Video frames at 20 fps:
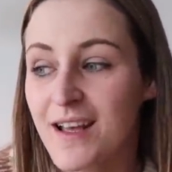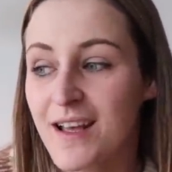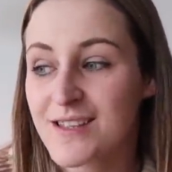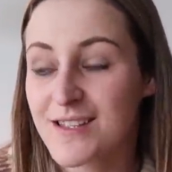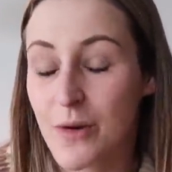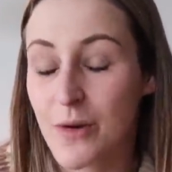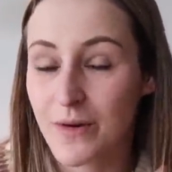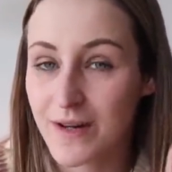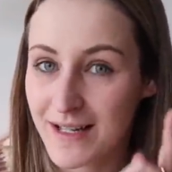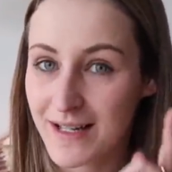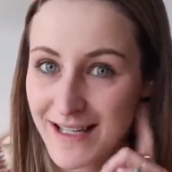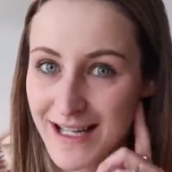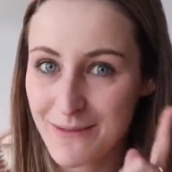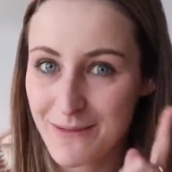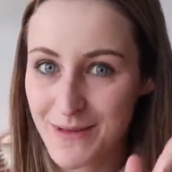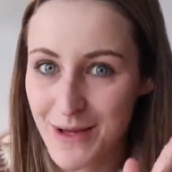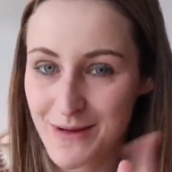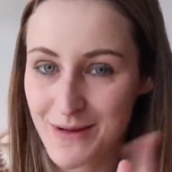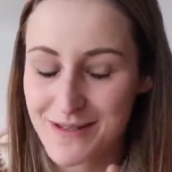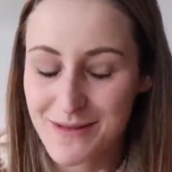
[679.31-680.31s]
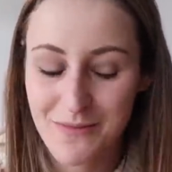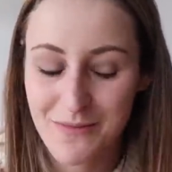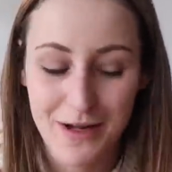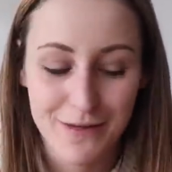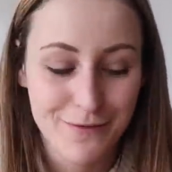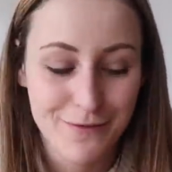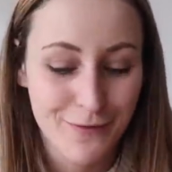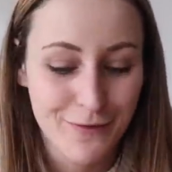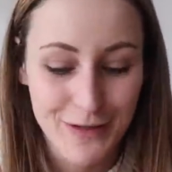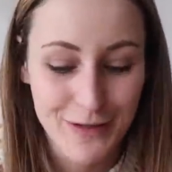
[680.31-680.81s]
So I'm gonna keep those in
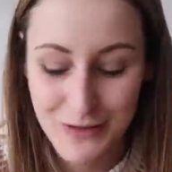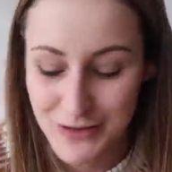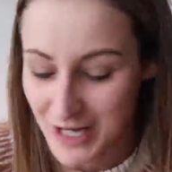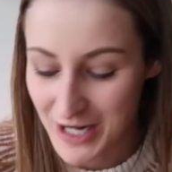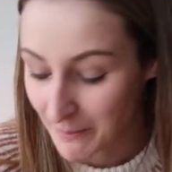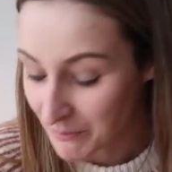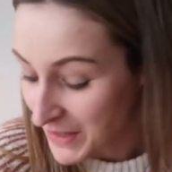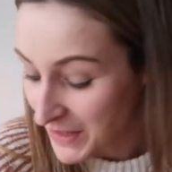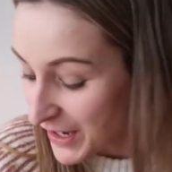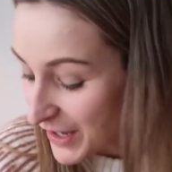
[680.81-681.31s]
mind for future.